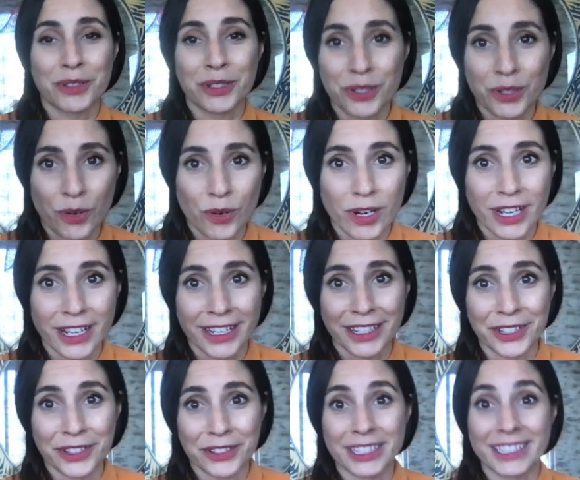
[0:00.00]
enjoy
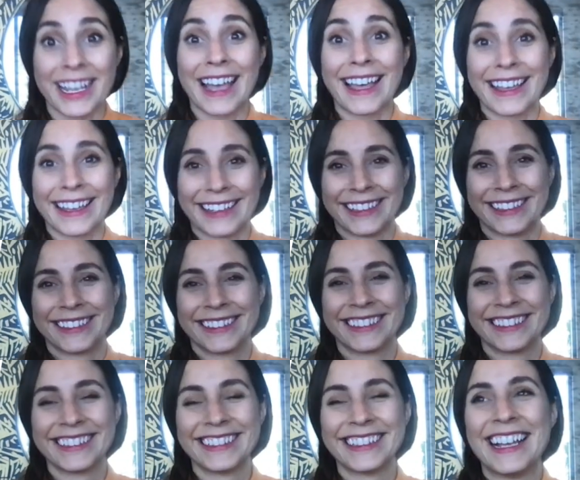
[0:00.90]
your day.
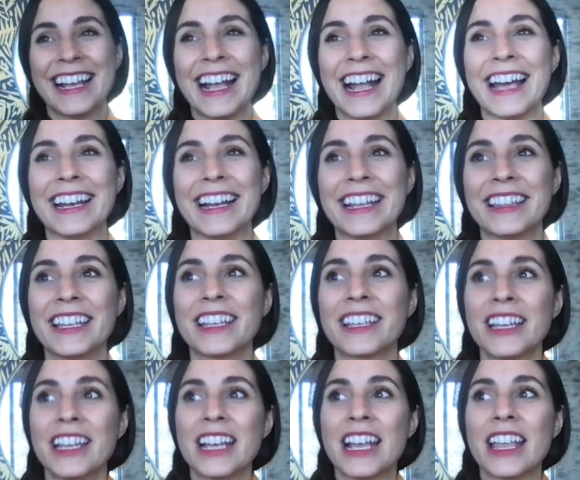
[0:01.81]
And I
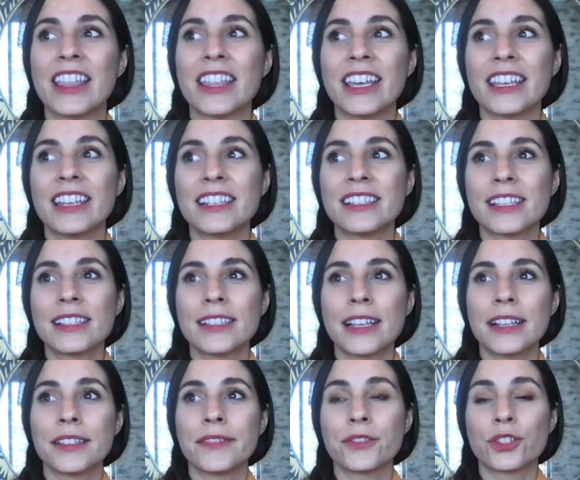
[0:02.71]
think it is the
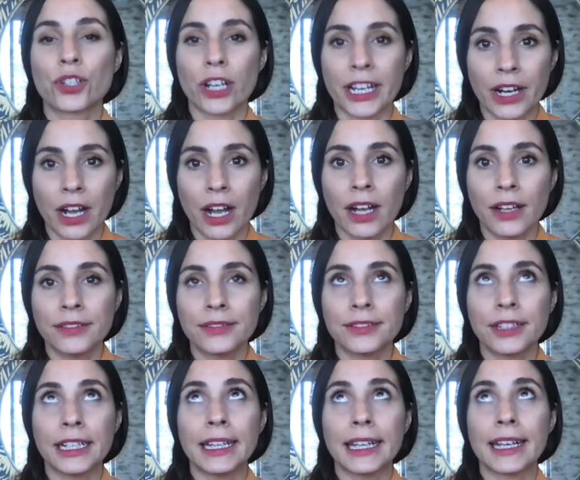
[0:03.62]
sense of trade off,
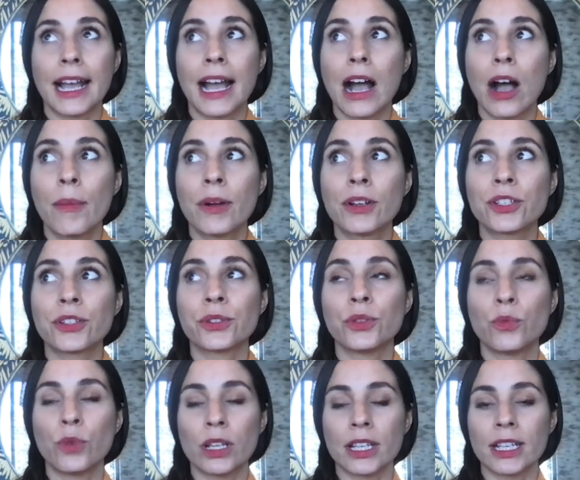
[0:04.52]
right? Like, how much are
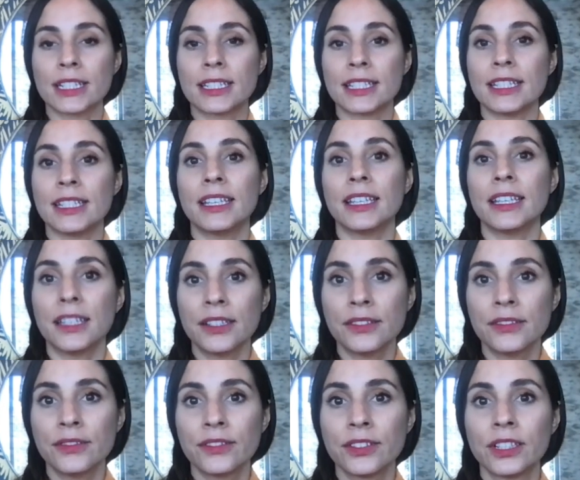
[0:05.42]
you willing to
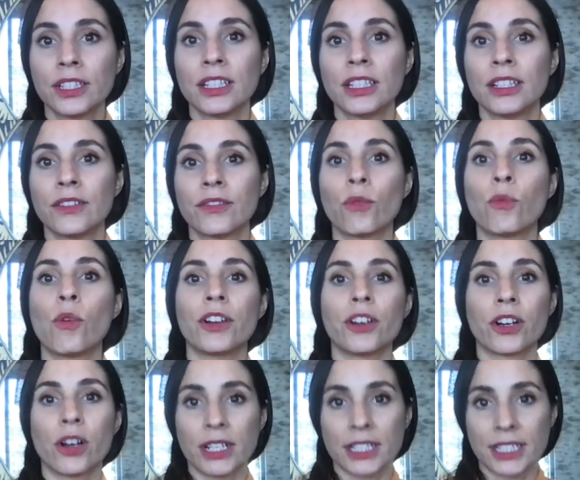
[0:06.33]
give for what
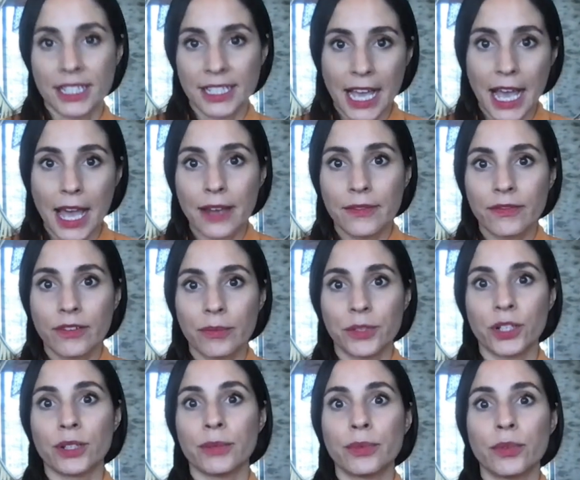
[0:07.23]
you're going to get from
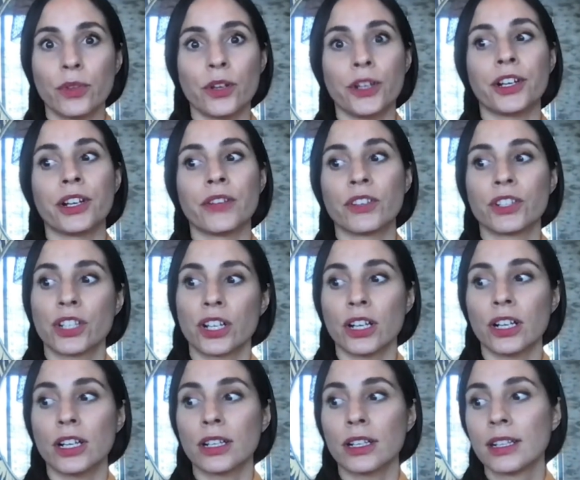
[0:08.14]
your employer in
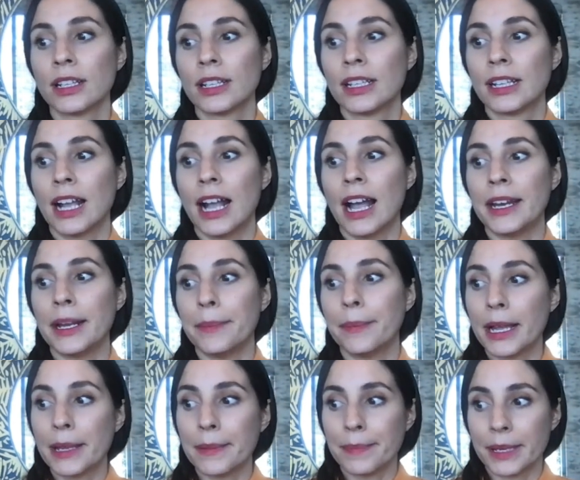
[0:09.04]
return? And it
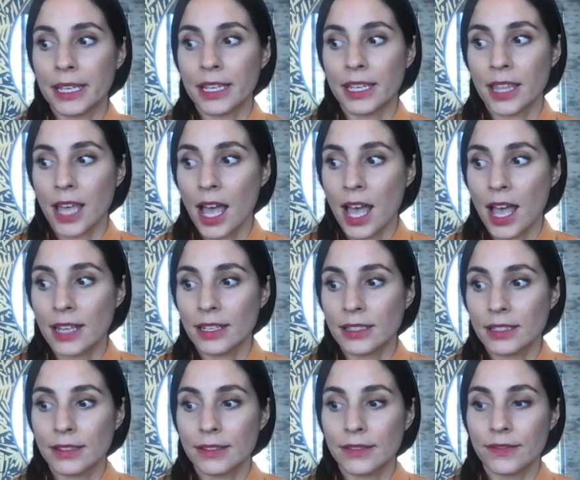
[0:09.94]
might be that